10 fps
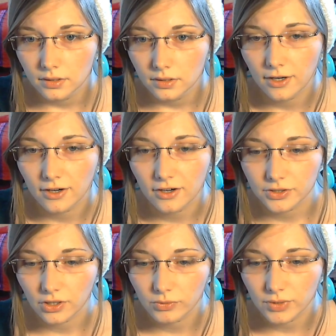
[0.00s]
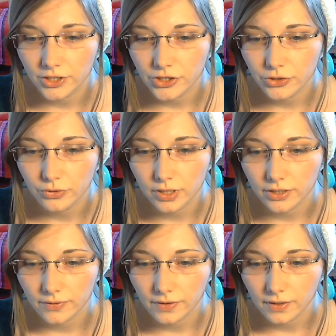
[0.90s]
Oh, if it's already in June, I
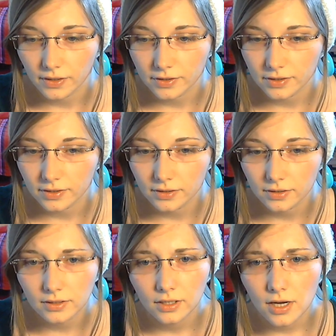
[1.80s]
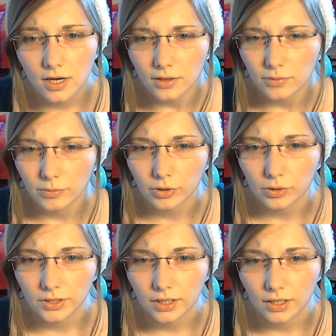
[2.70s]
don't think it's,
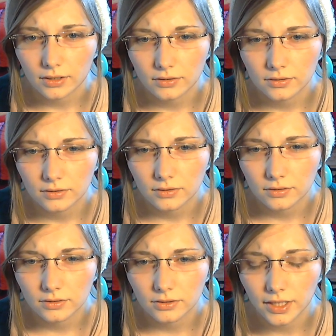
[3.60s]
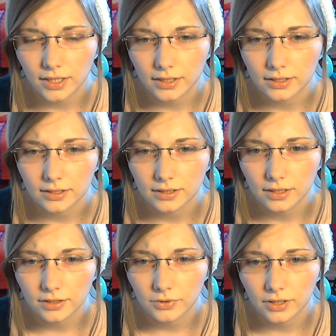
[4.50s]
probably not. You can't get any
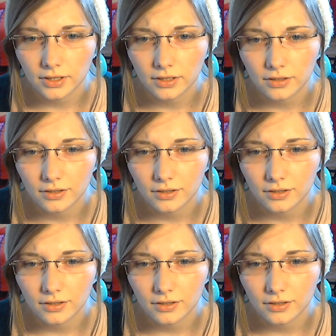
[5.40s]
tickets more, right?